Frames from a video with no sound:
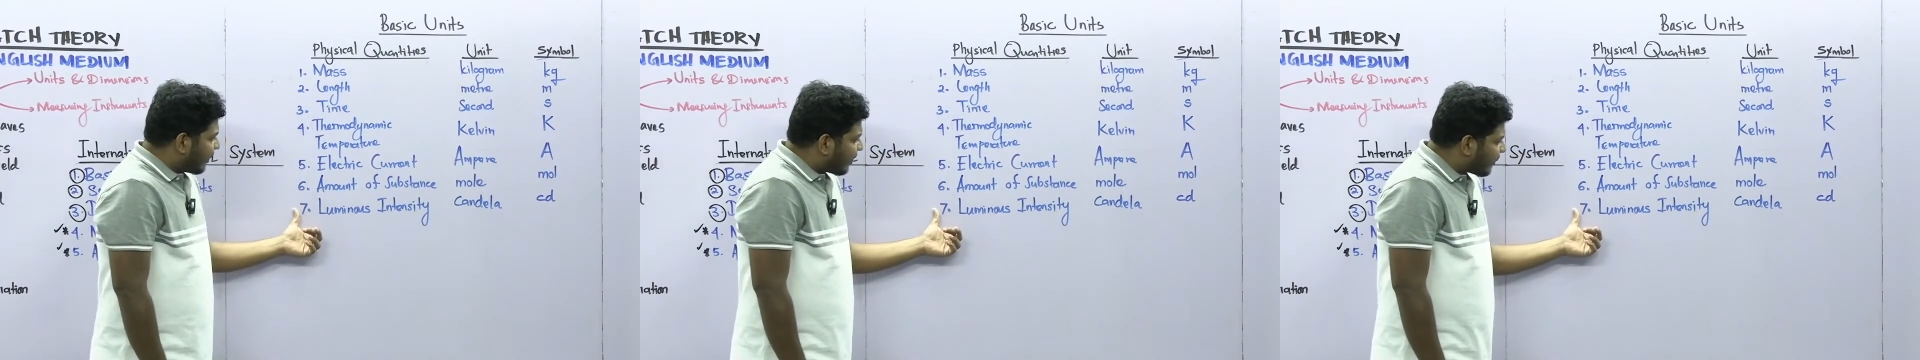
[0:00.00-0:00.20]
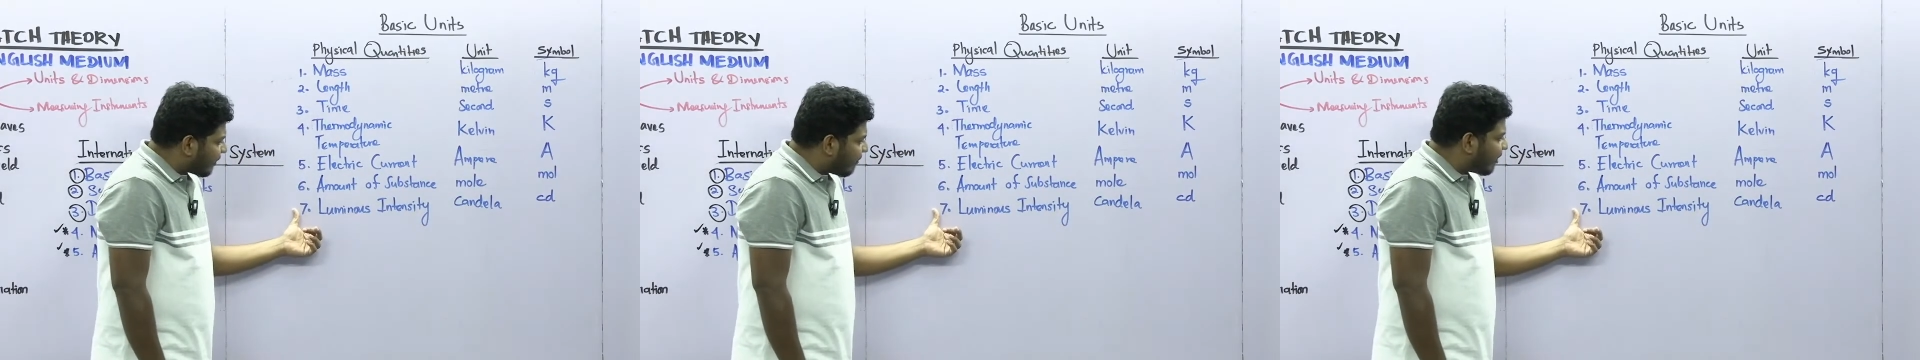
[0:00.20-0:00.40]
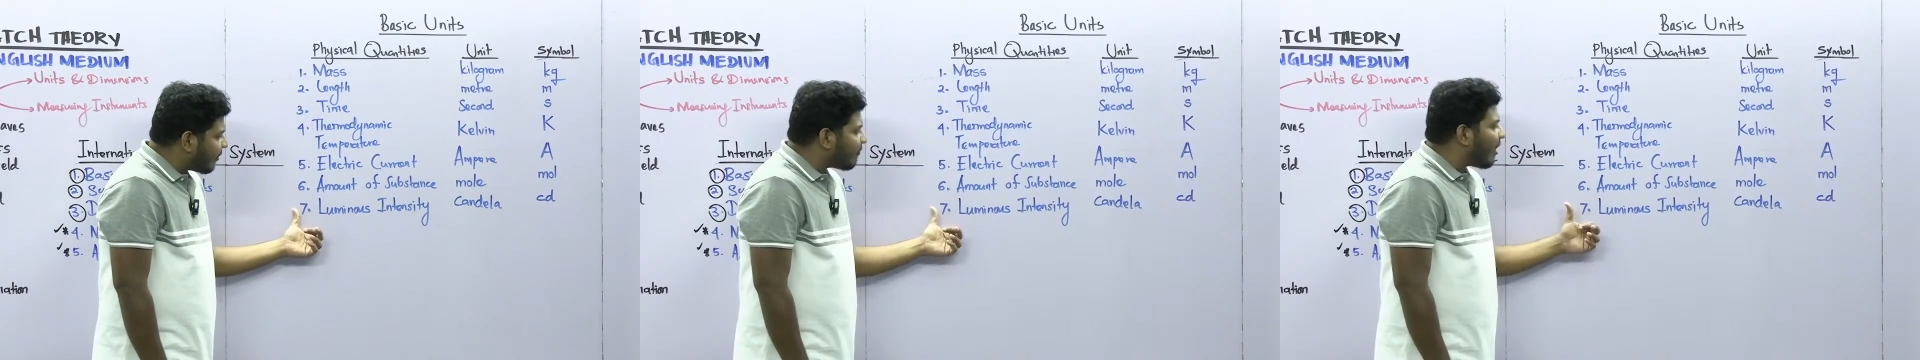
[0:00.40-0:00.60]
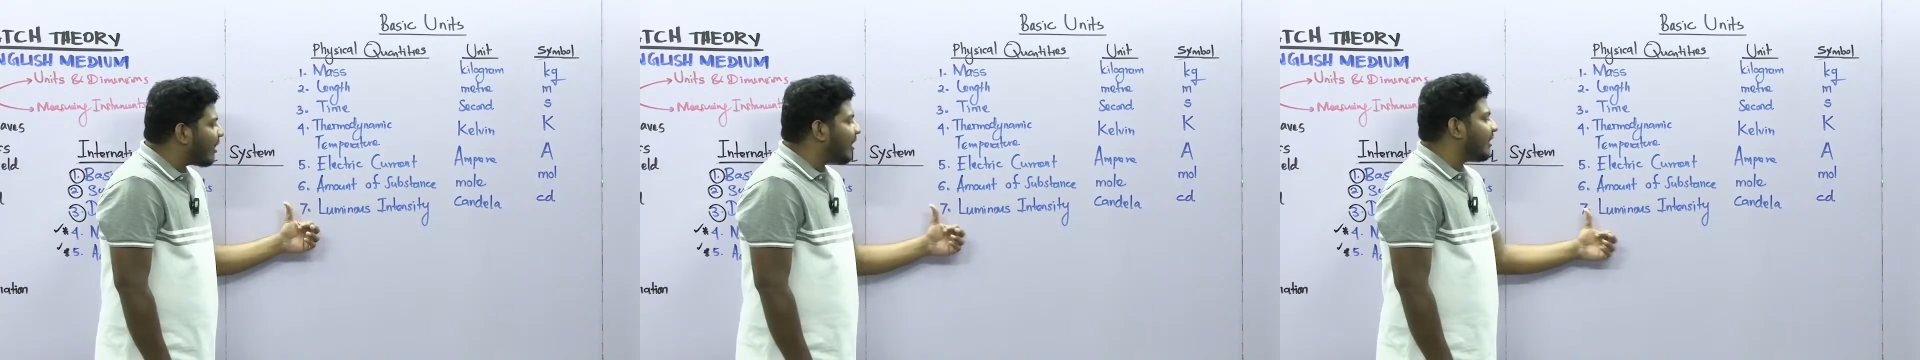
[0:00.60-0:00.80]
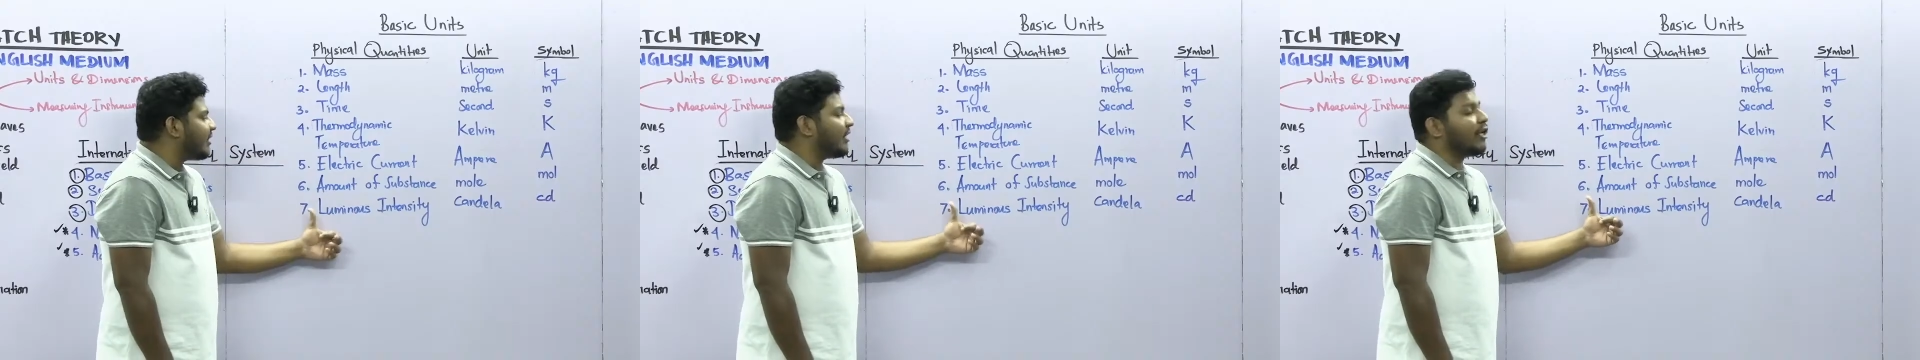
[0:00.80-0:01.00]
The seventh
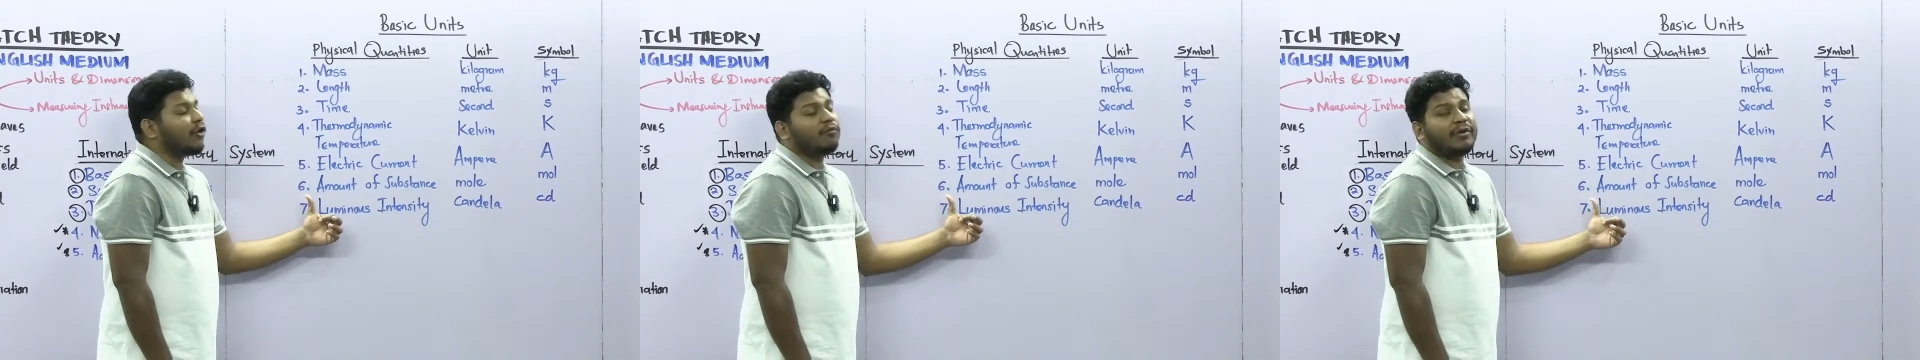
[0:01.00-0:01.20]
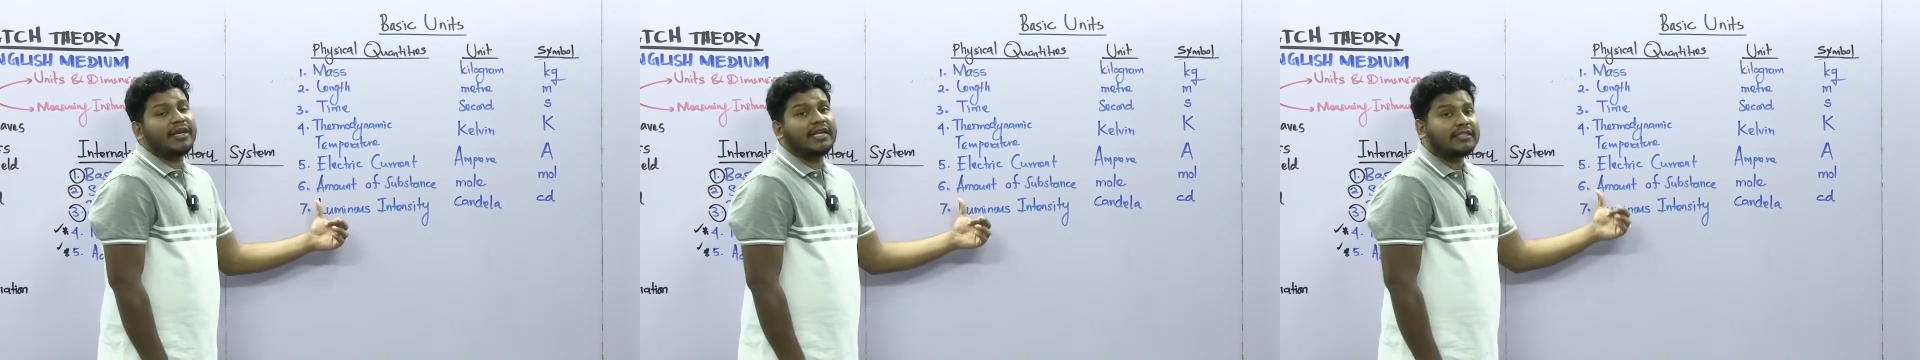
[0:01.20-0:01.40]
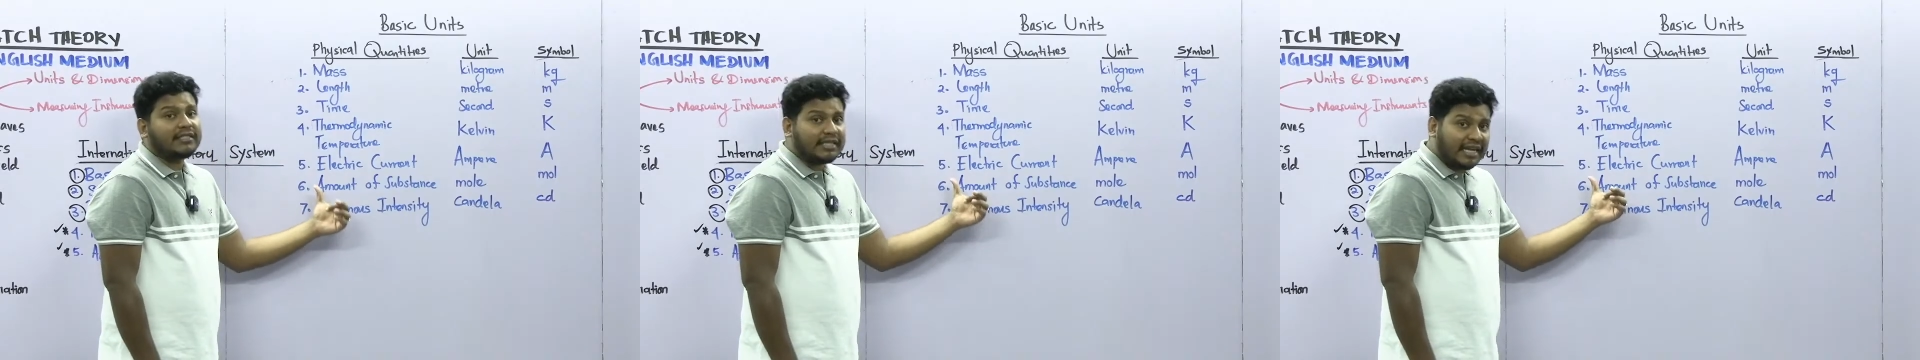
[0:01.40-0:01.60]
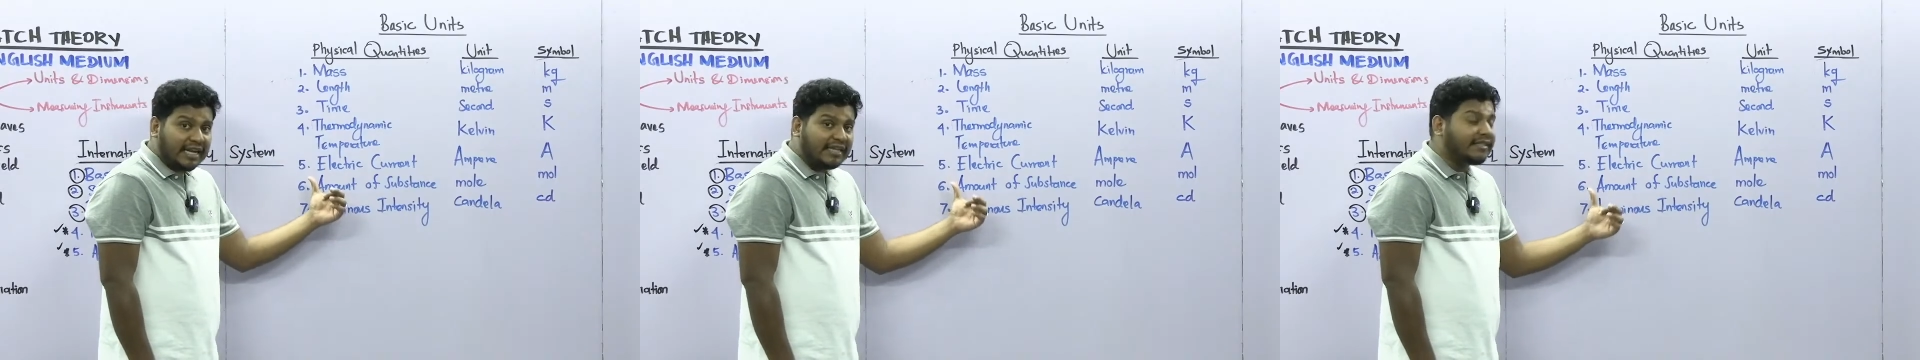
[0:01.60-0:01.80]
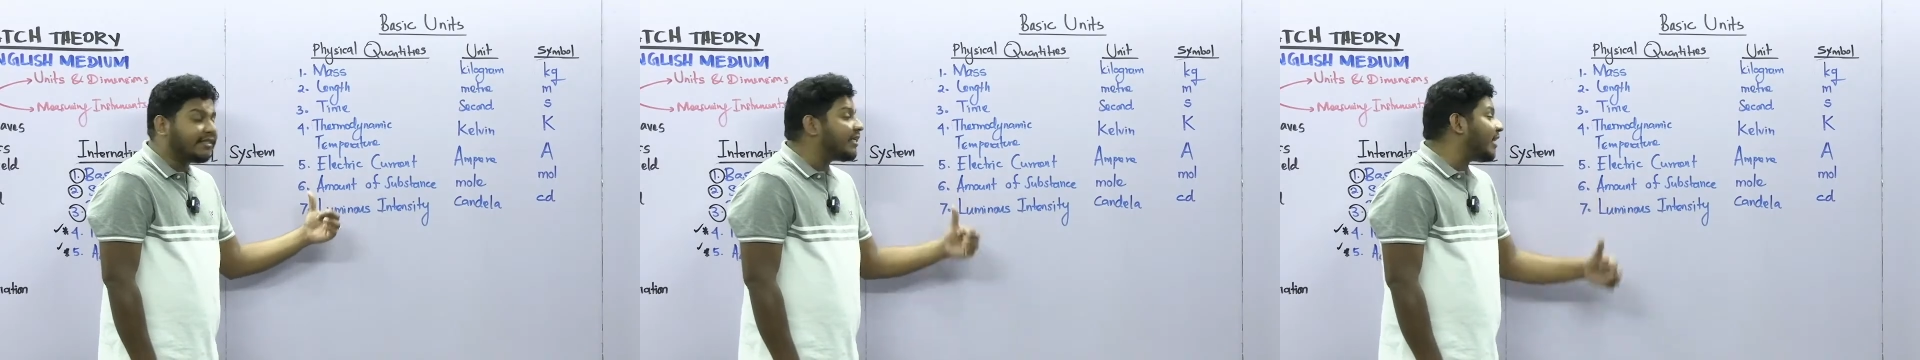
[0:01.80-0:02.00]
one is luminous
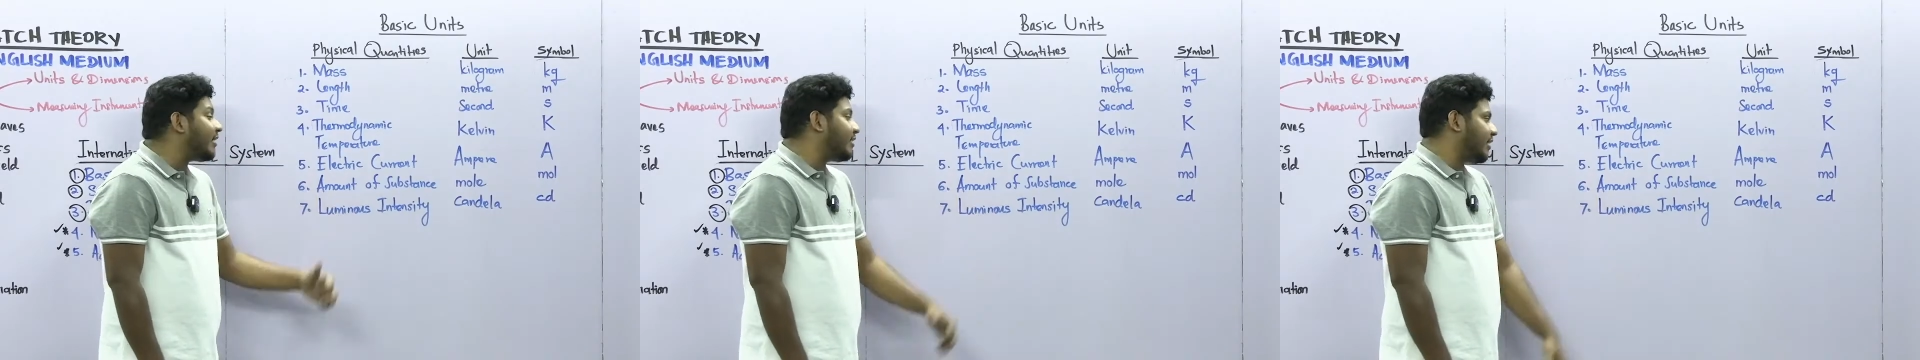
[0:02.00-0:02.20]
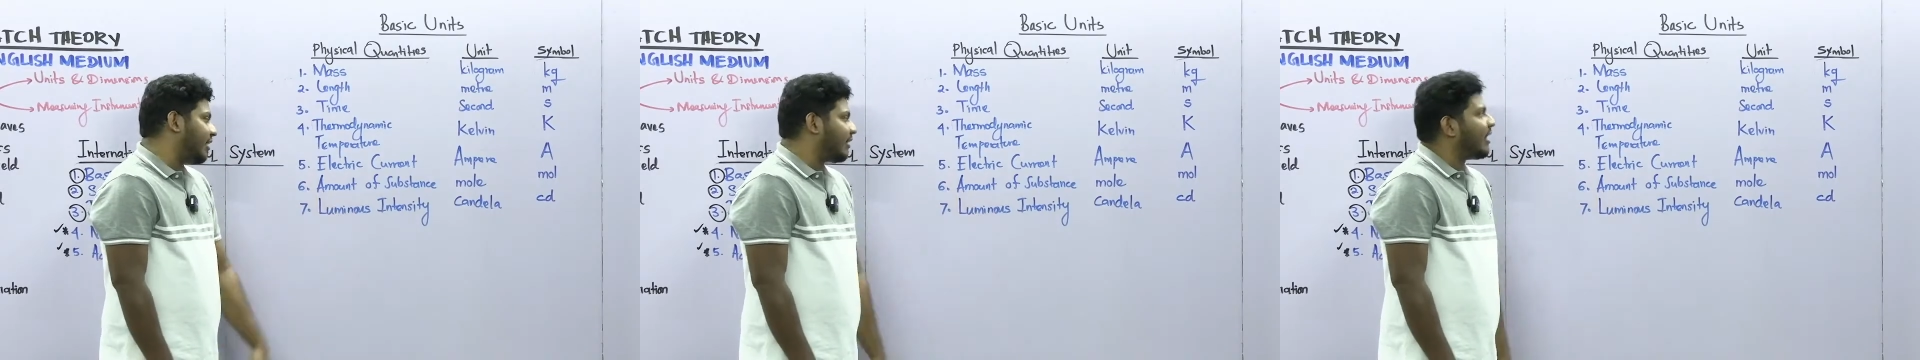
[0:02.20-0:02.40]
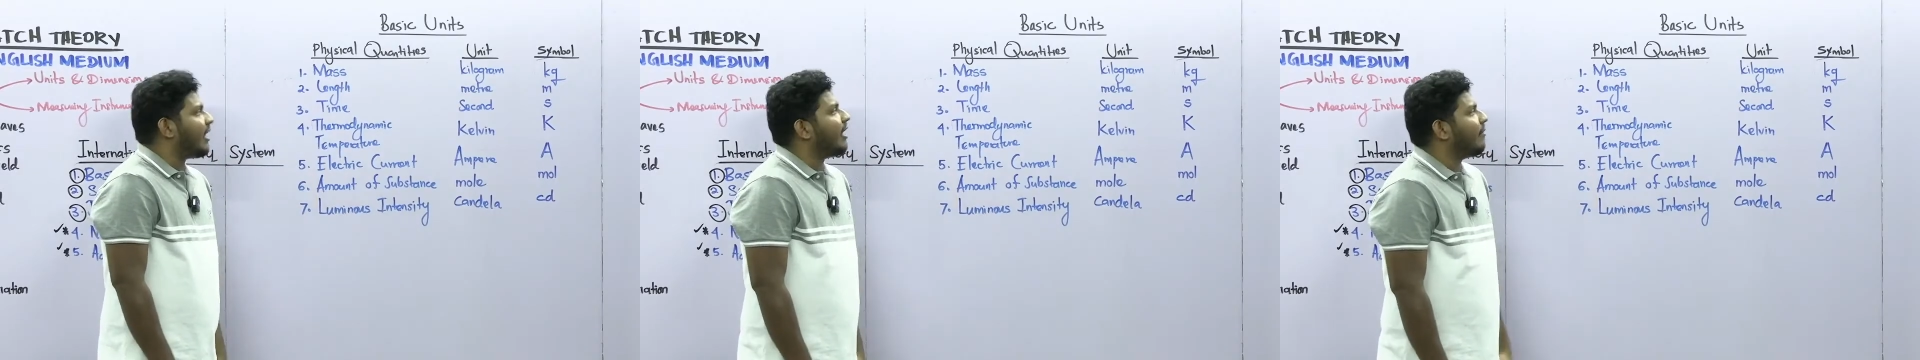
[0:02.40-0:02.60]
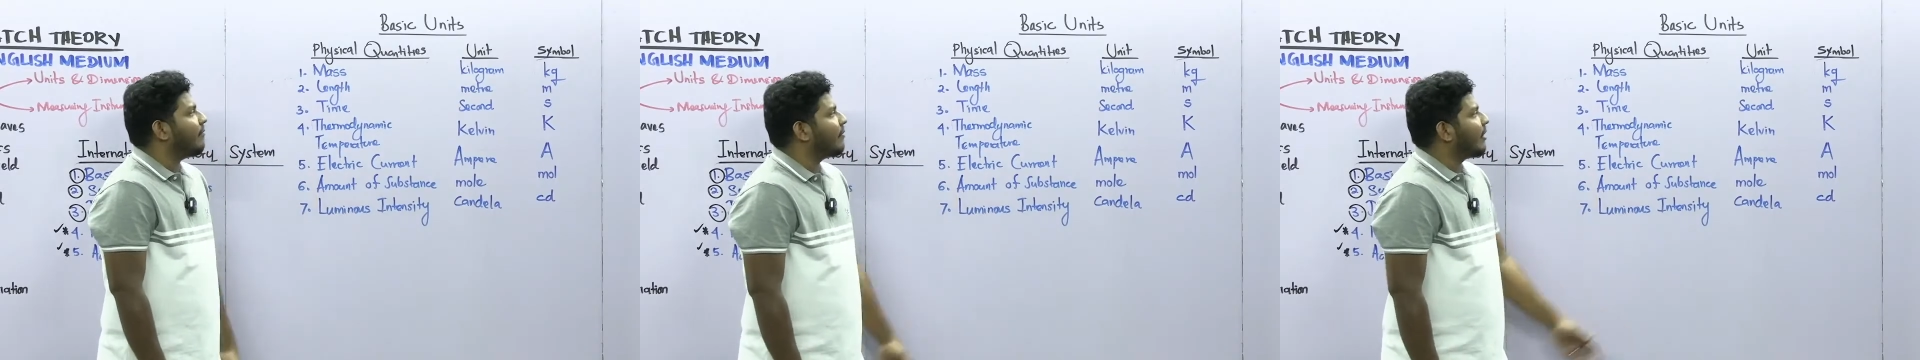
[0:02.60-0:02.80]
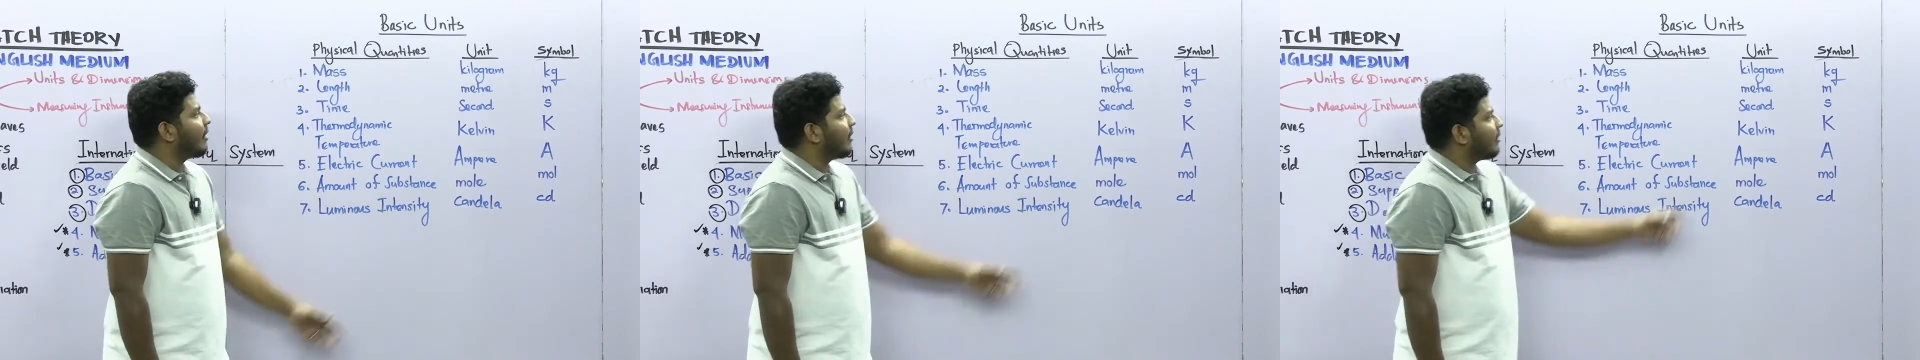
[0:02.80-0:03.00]
intensity,